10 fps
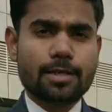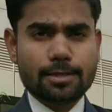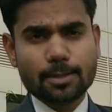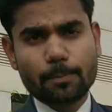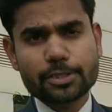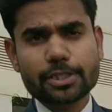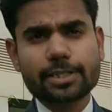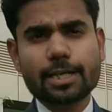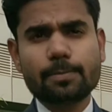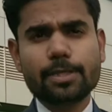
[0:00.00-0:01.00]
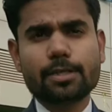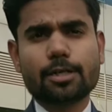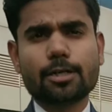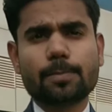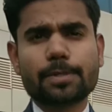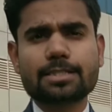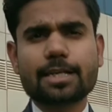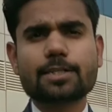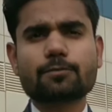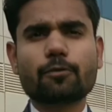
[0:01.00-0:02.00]
The budget can be
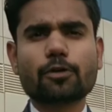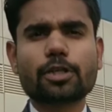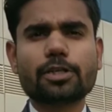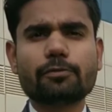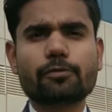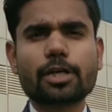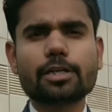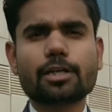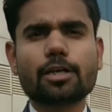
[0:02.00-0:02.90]
precise for the different